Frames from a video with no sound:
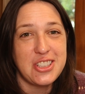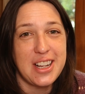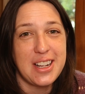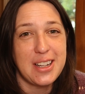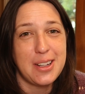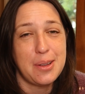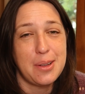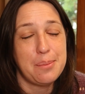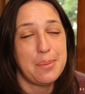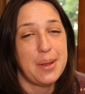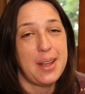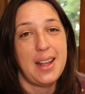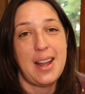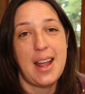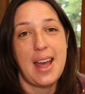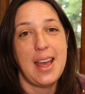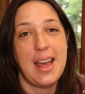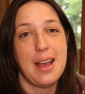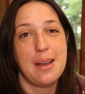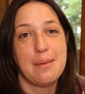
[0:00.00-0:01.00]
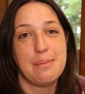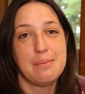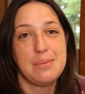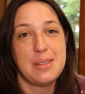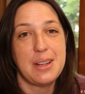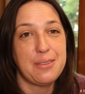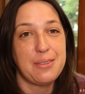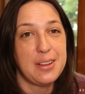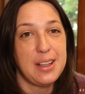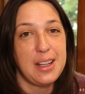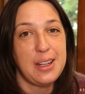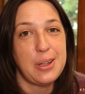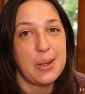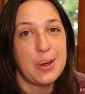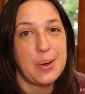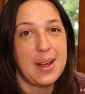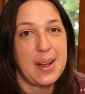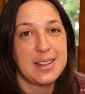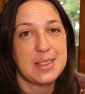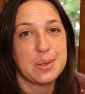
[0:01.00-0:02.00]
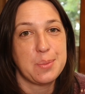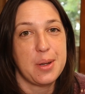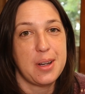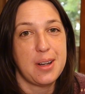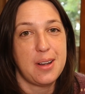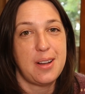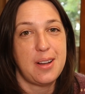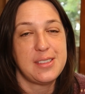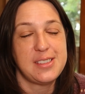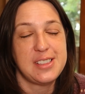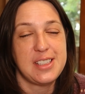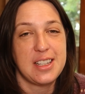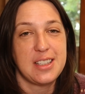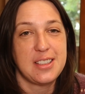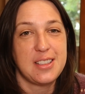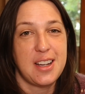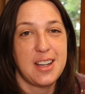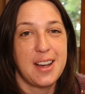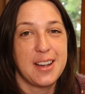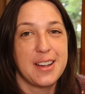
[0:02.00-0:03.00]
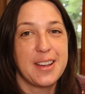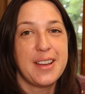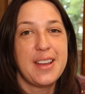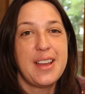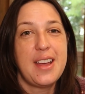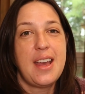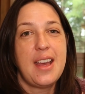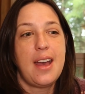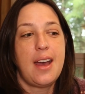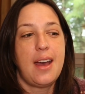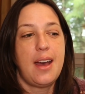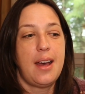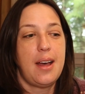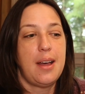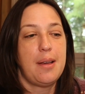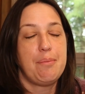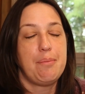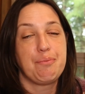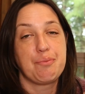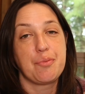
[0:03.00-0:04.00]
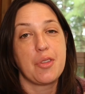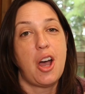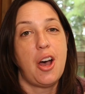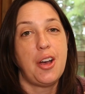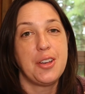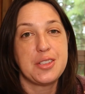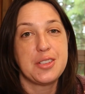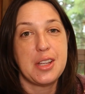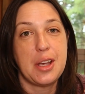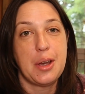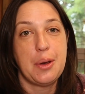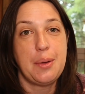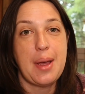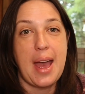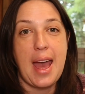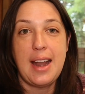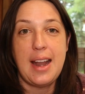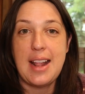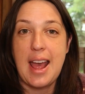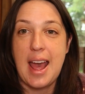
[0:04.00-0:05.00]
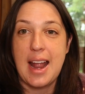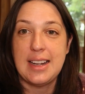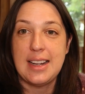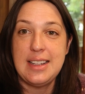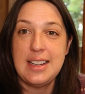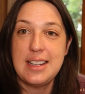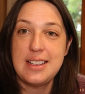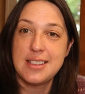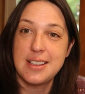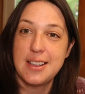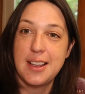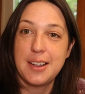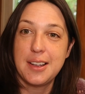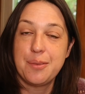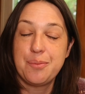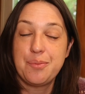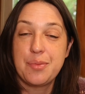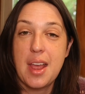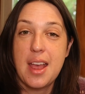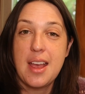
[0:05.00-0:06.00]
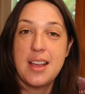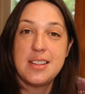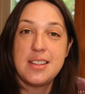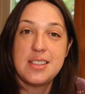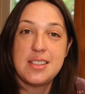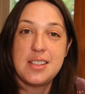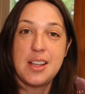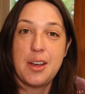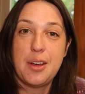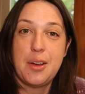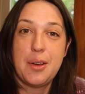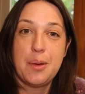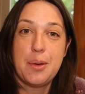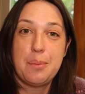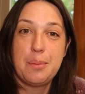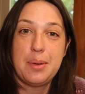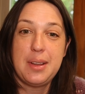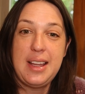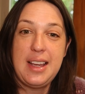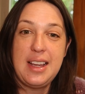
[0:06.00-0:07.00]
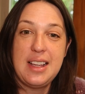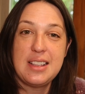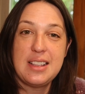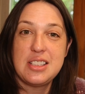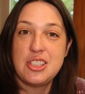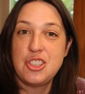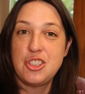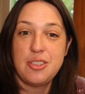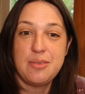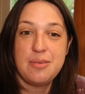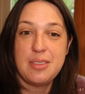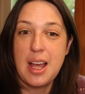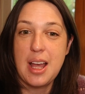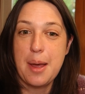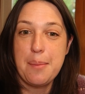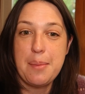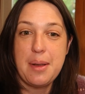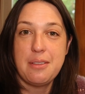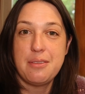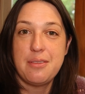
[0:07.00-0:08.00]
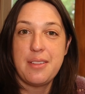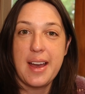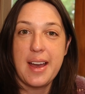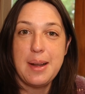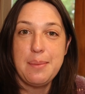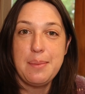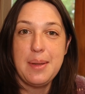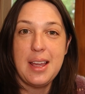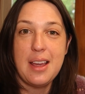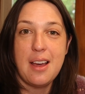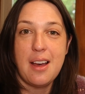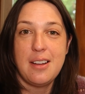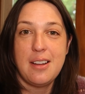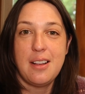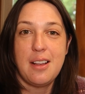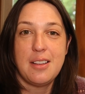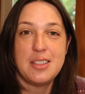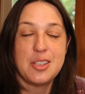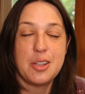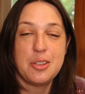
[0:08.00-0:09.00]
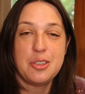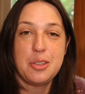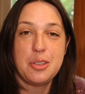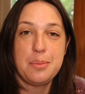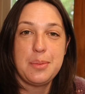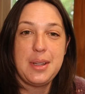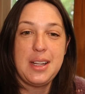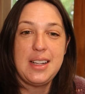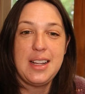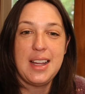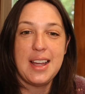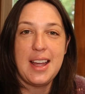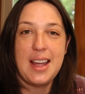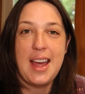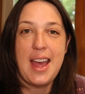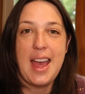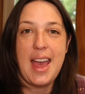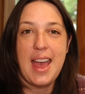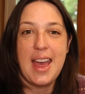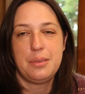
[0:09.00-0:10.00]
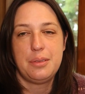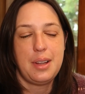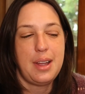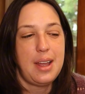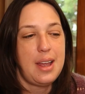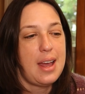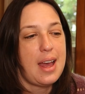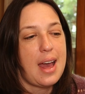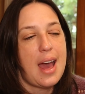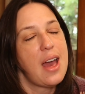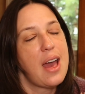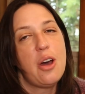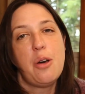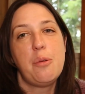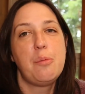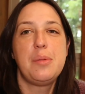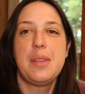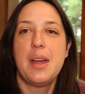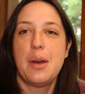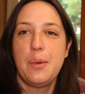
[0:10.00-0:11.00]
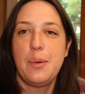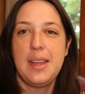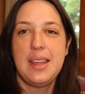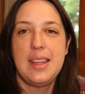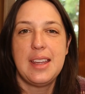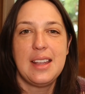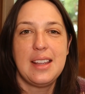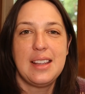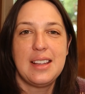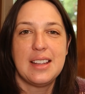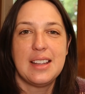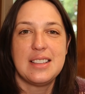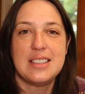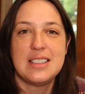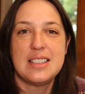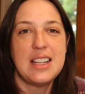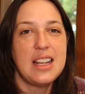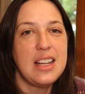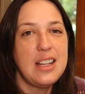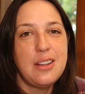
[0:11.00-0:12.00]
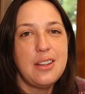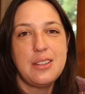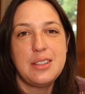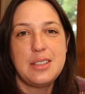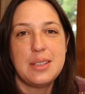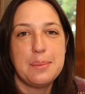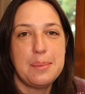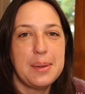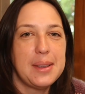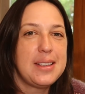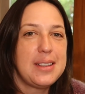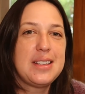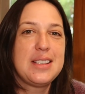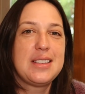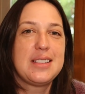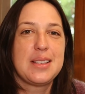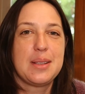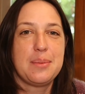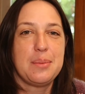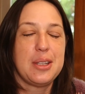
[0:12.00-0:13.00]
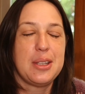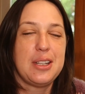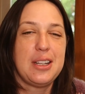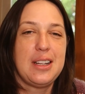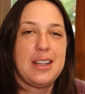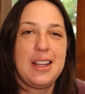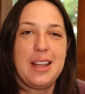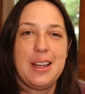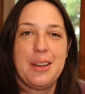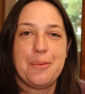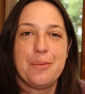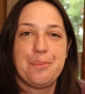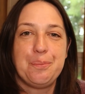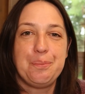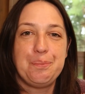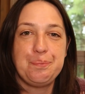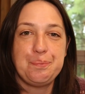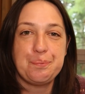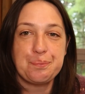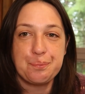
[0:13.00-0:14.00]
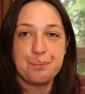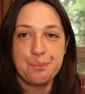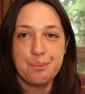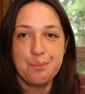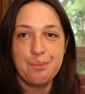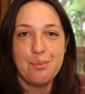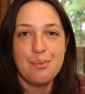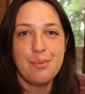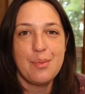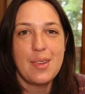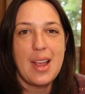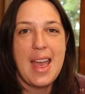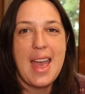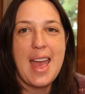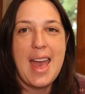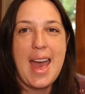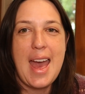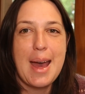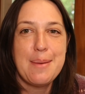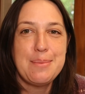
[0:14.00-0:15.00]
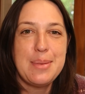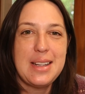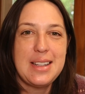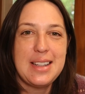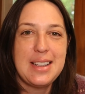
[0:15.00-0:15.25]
channel, but I am definitely no expert on TikTok. Also at Hattie Knits Along. So please come and find me on social media. I hope that we can continue to build this community. Happy